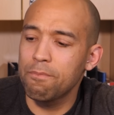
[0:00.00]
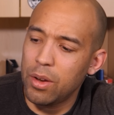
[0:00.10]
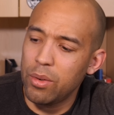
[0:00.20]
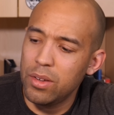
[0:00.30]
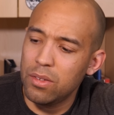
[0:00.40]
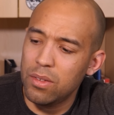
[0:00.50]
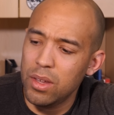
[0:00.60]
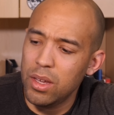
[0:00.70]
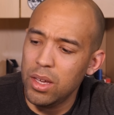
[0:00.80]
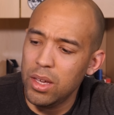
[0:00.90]
There is
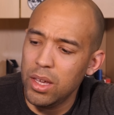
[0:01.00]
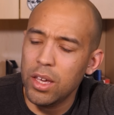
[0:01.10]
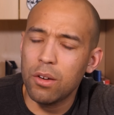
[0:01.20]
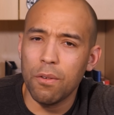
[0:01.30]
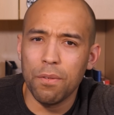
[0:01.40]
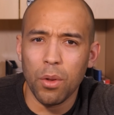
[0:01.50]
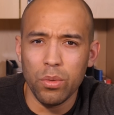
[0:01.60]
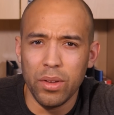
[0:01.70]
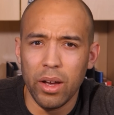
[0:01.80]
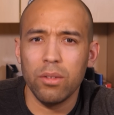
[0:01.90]
the
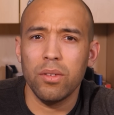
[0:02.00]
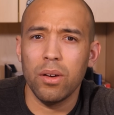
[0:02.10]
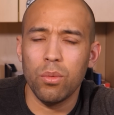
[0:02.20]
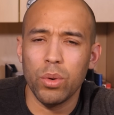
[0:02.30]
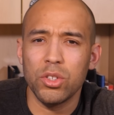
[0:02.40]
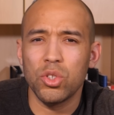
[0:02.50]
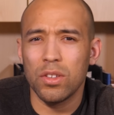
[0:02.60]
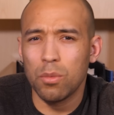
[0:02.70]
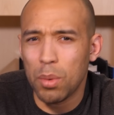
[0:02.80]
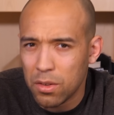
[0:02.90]
EcoFlow Delta,
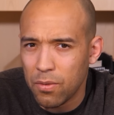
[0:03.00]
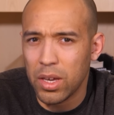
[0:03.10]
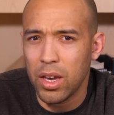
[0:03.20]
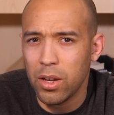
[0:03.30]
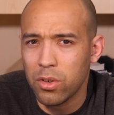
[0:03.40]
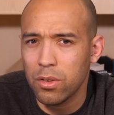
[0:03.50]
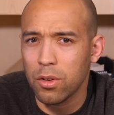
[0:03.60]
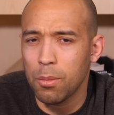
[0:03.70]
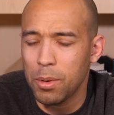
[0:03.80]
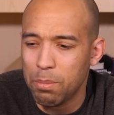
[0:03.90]
which the
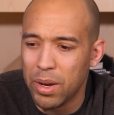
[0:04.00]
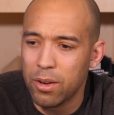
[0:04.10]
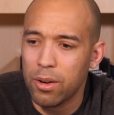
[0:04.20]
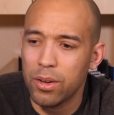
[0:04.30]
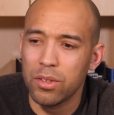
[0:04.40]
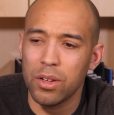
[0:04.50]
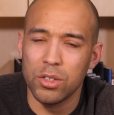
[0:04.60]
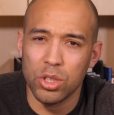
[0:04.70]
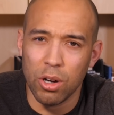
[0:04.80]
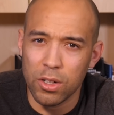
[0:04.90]
specifications are a bit better. It's
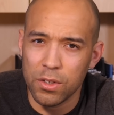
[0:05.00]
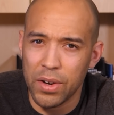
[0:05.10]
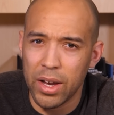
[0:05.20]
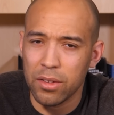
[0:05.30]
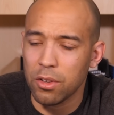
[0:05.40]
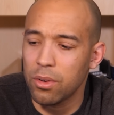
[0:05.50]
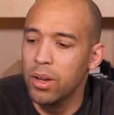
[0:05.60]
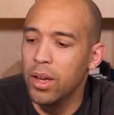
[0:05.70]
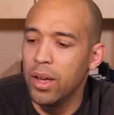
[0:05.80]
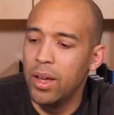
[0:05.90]
gonna charge
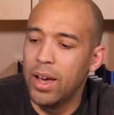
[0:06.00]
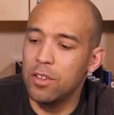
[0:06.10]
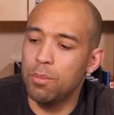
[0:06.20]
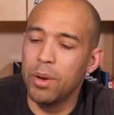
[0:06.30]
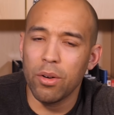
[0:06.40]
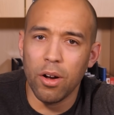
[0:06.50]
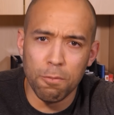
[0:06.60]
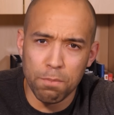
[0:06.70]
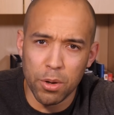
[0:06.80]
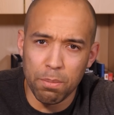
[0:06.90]
faster, has better
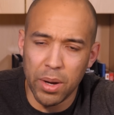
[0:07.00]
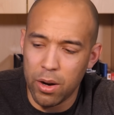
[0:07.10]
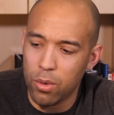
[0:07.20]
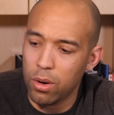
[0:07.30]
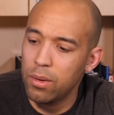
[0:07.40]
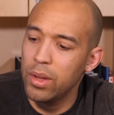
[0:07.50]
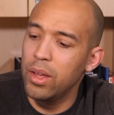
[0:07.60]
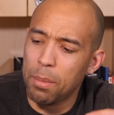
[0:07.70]
output power.